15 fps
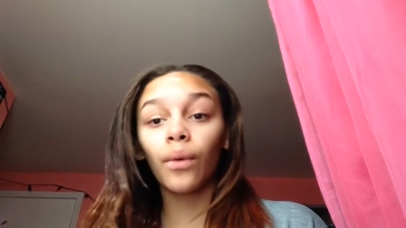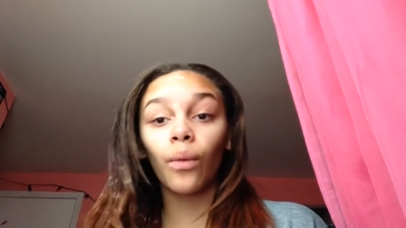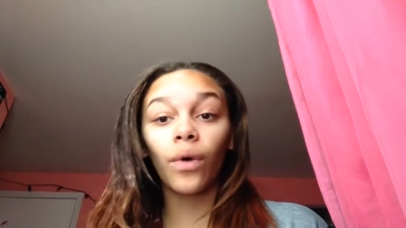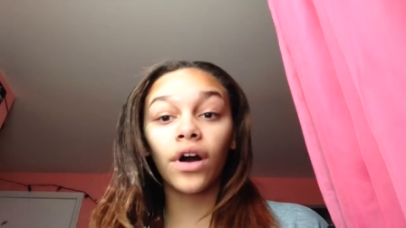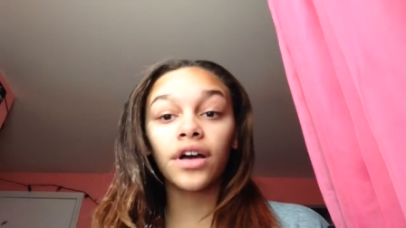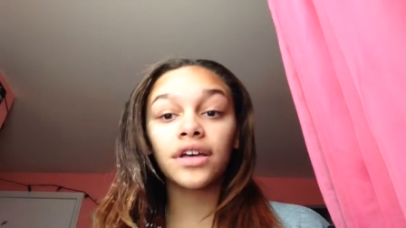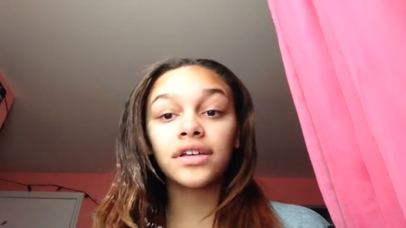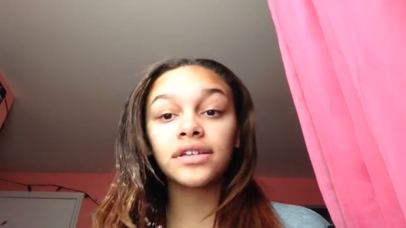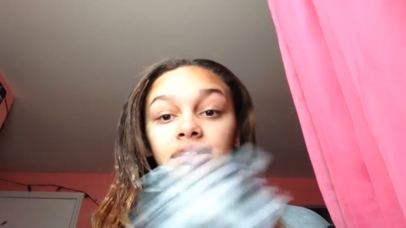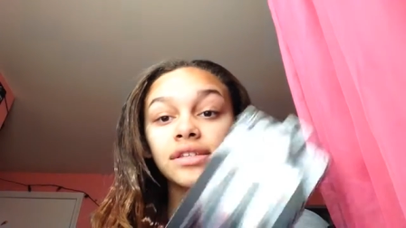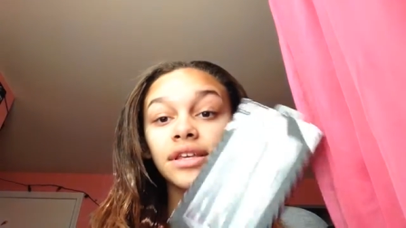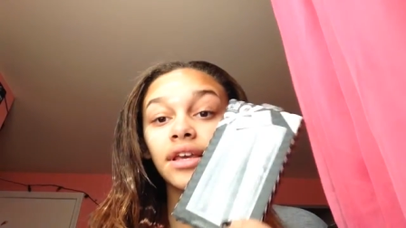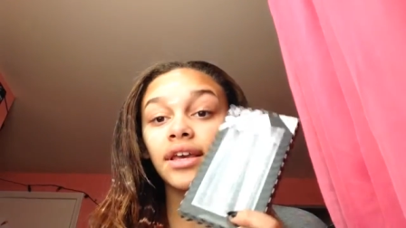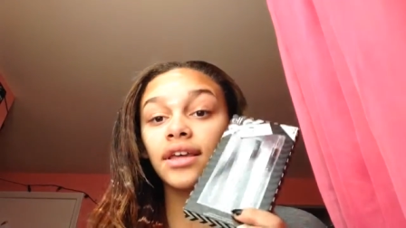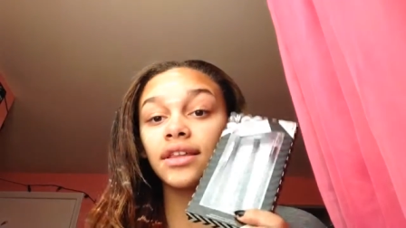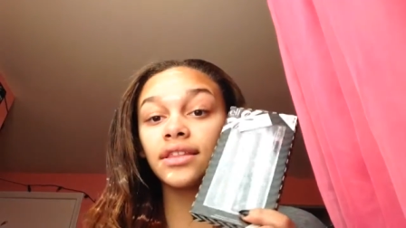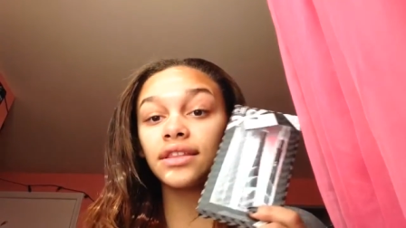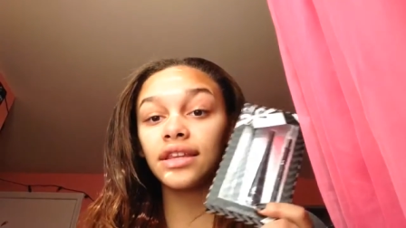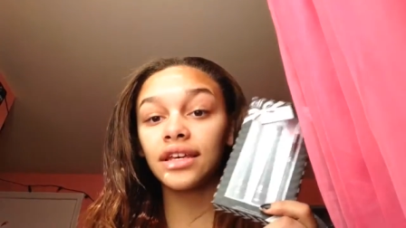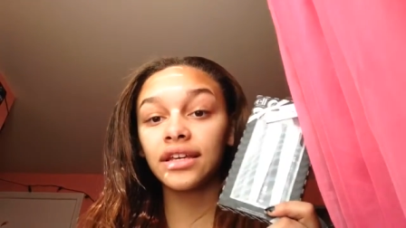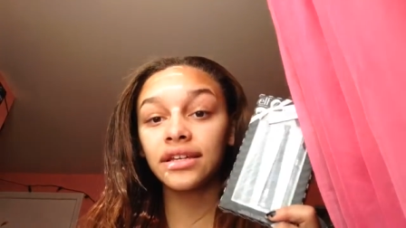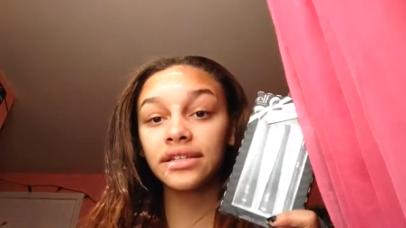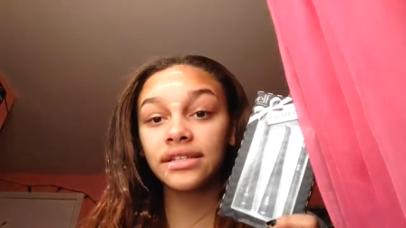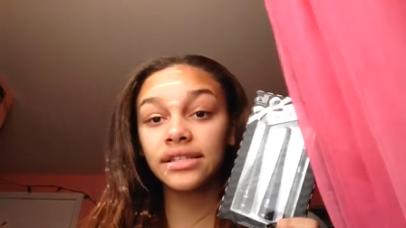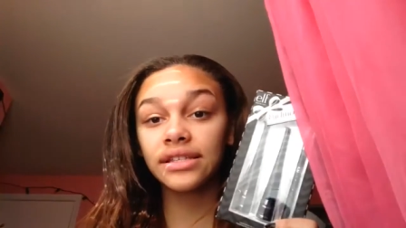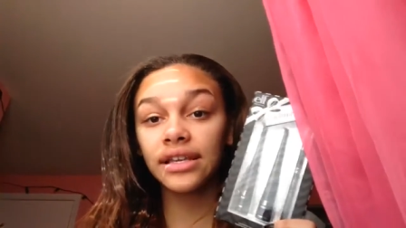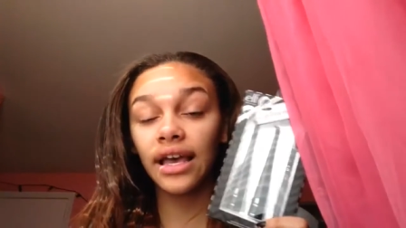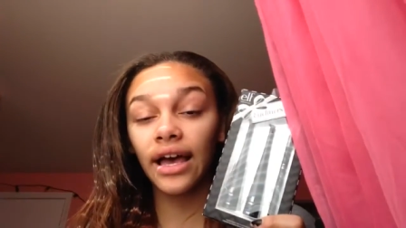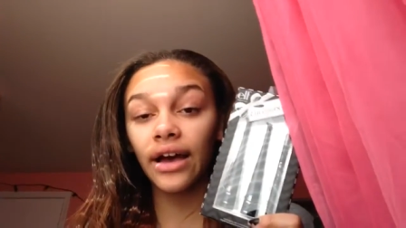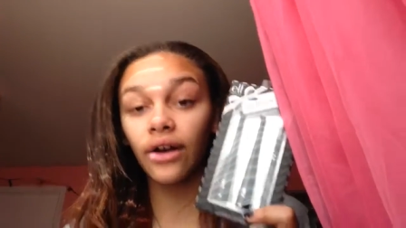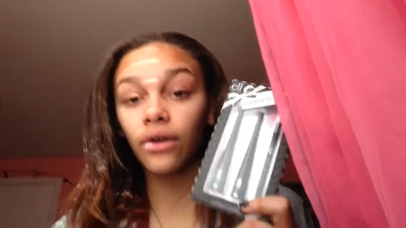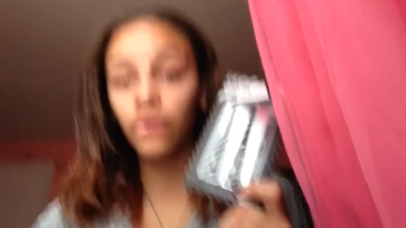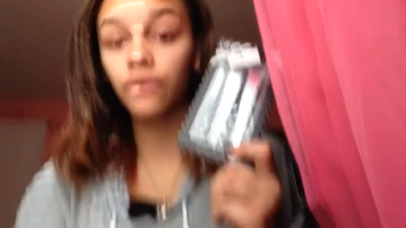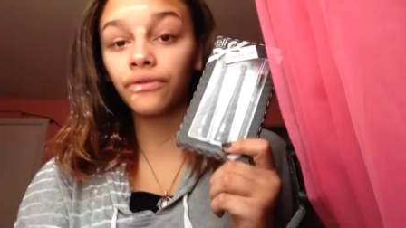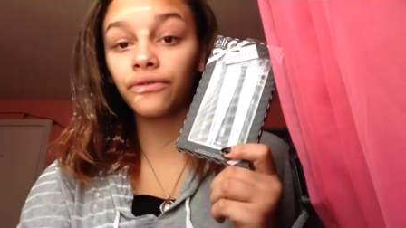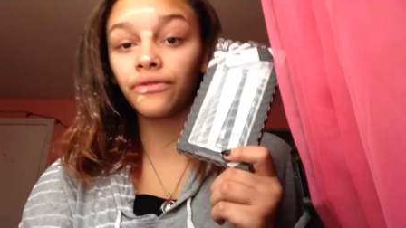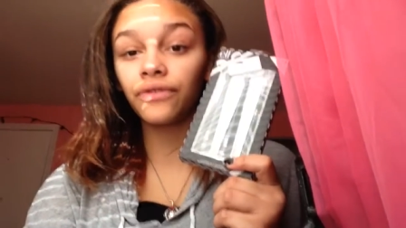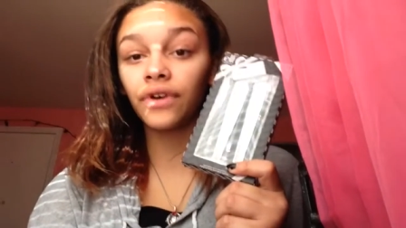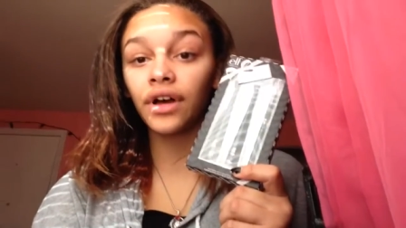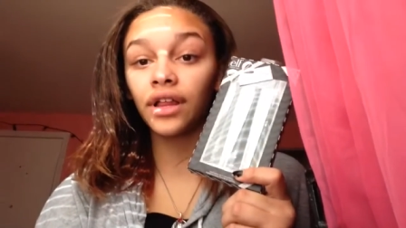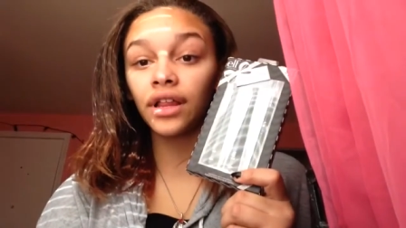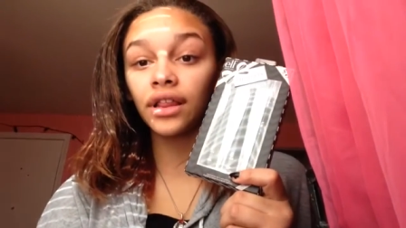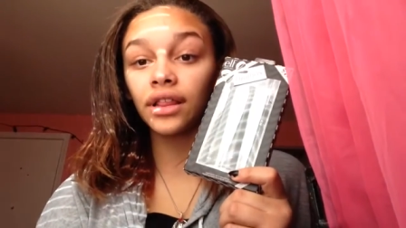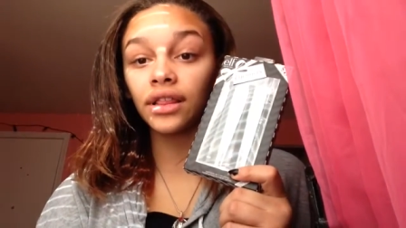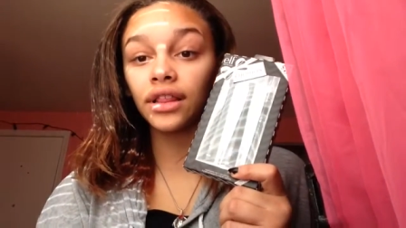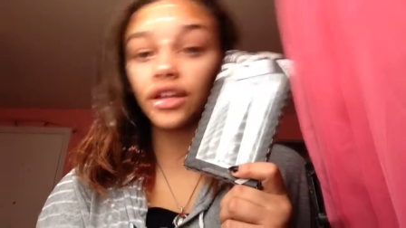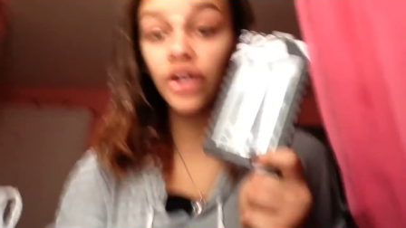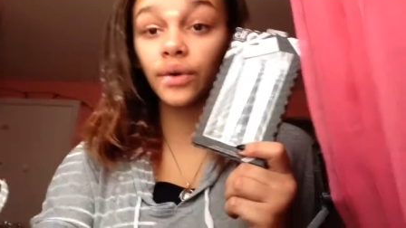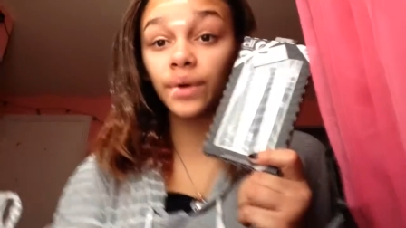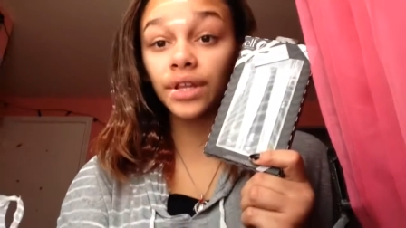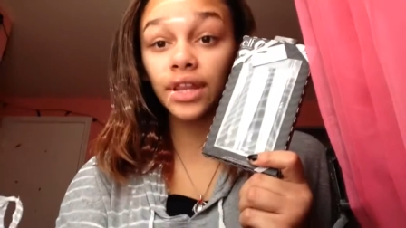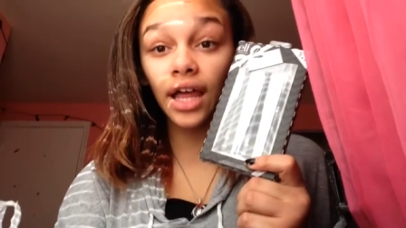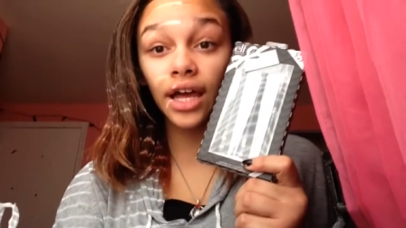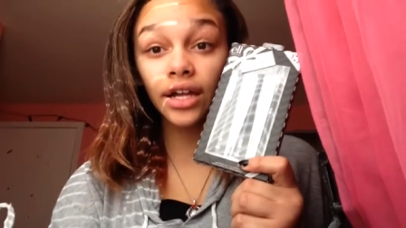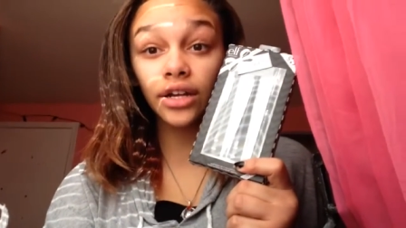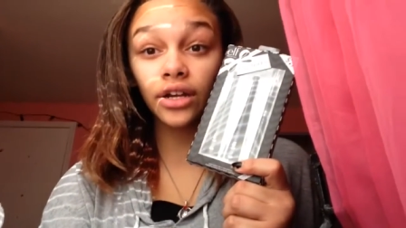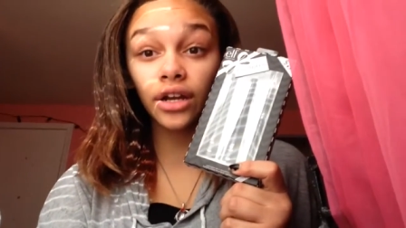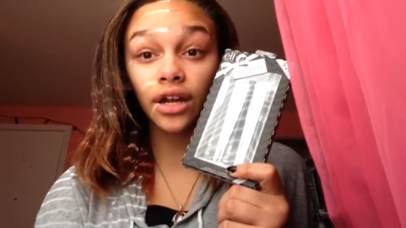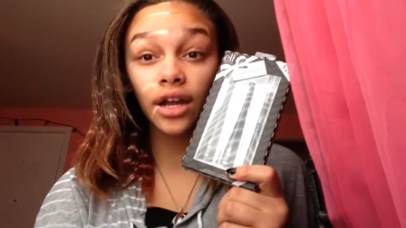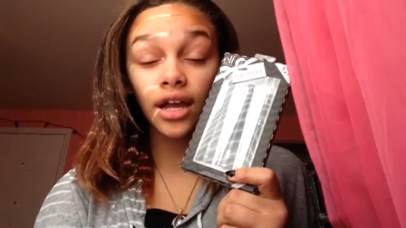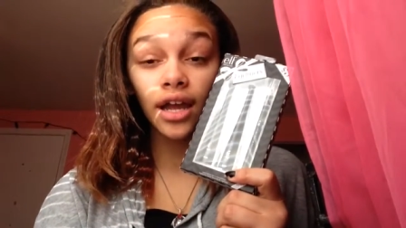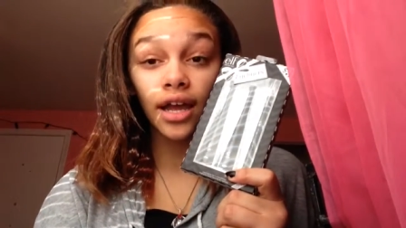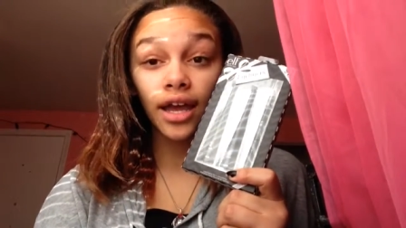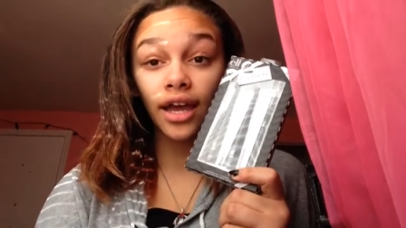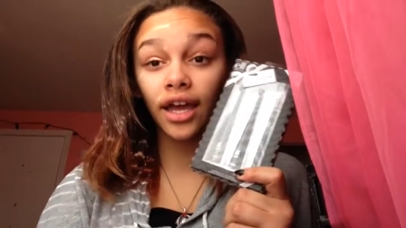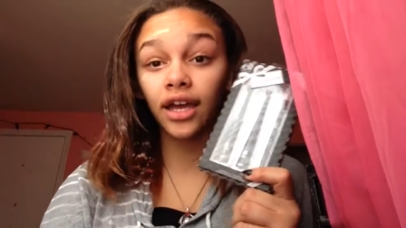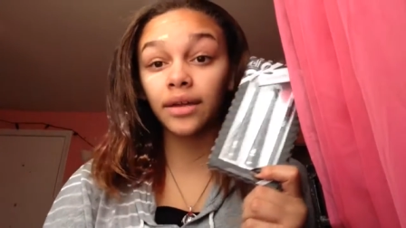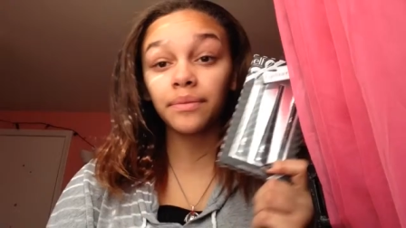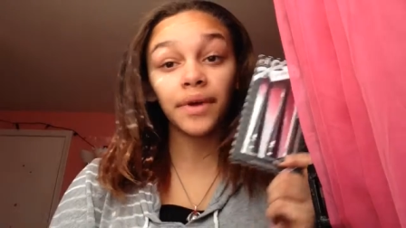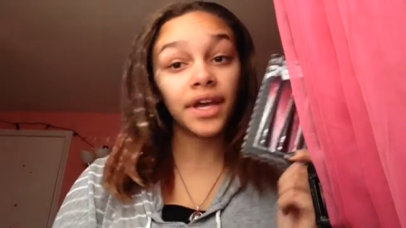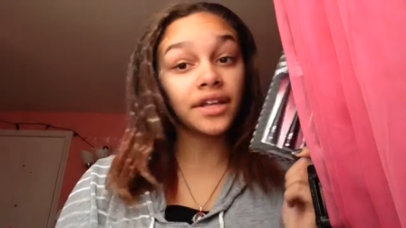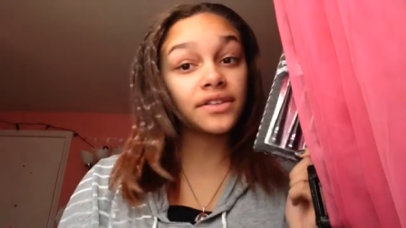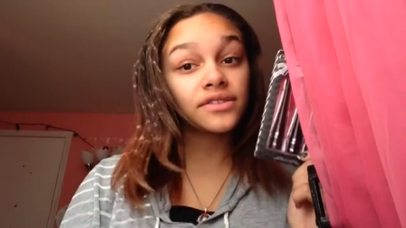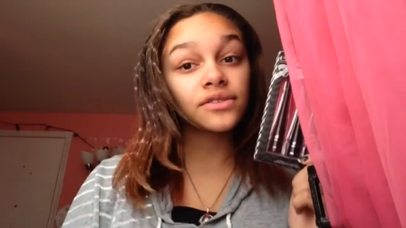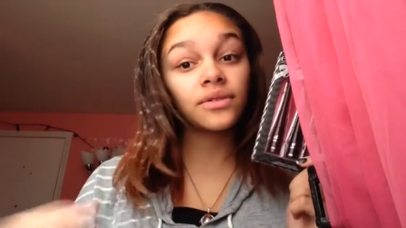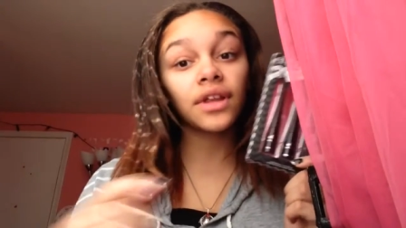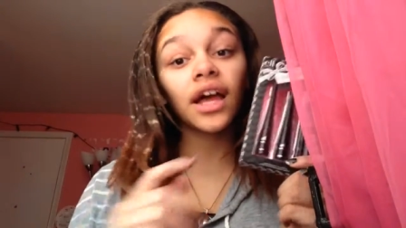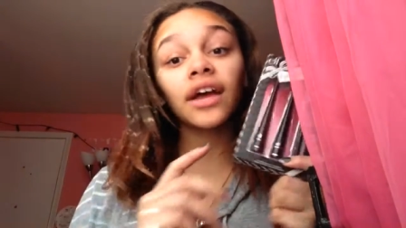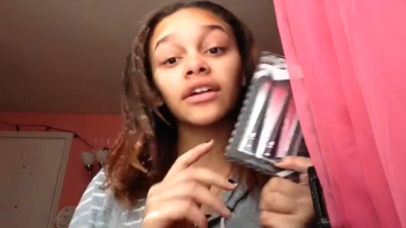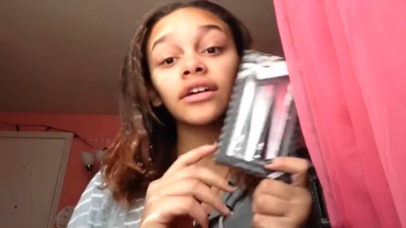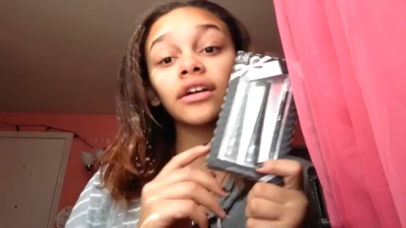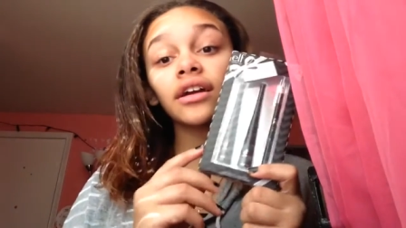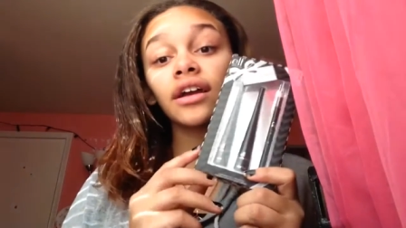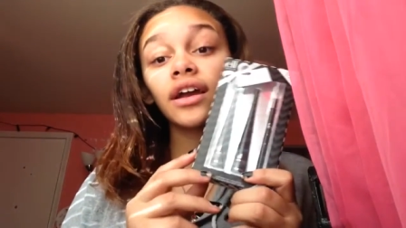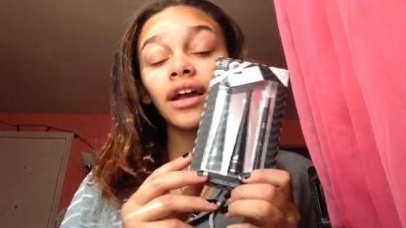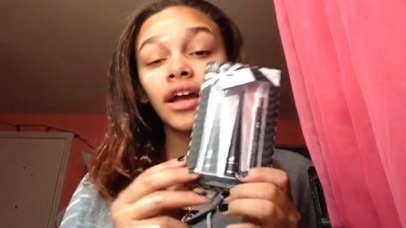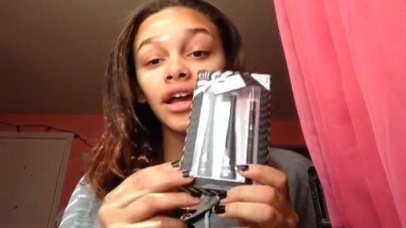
was this e.l.f. liquid liner and pencil liner.